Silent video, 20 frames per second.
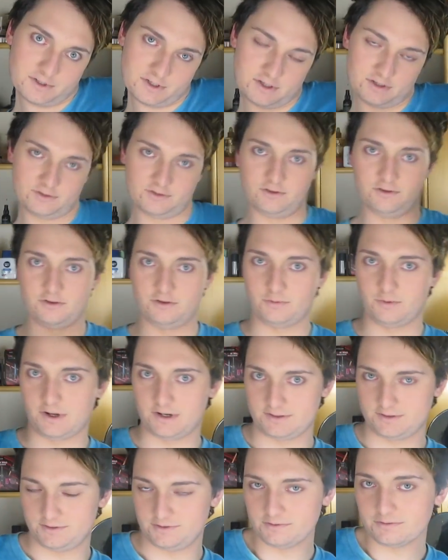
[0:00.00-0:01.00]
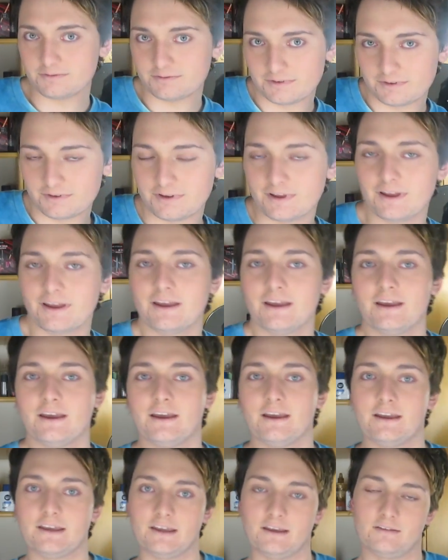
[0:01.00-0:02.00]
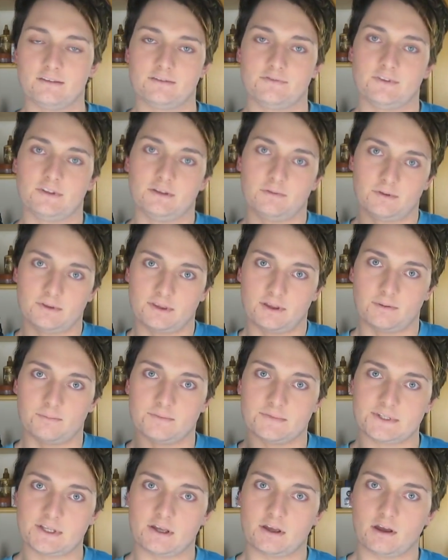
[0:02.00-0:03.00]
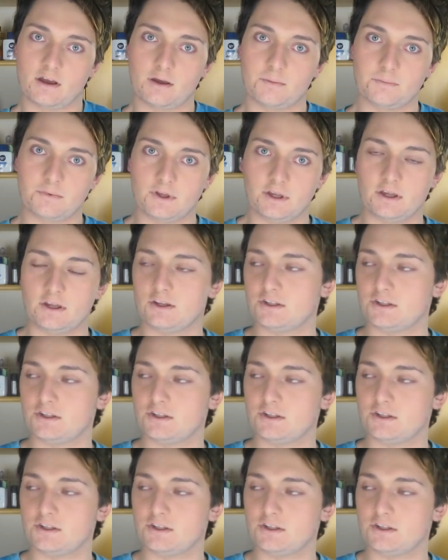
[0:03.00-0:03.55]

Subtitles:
because you know you want to. Give this video a thumbs up,